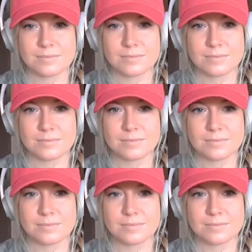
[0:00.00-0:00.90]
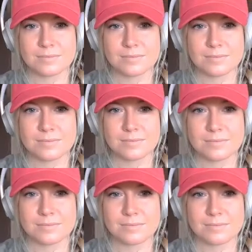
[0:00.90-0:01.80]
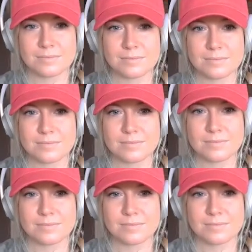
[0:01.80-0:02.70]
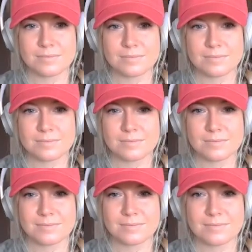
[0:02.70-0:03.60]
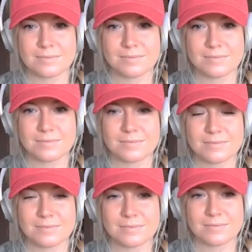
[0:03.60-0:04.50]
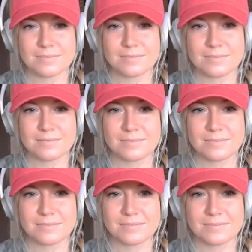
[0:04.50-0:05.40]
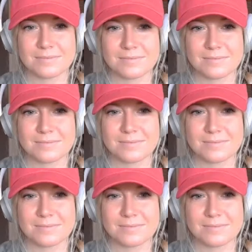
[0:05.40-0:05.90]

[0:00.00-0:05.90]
(not speaking)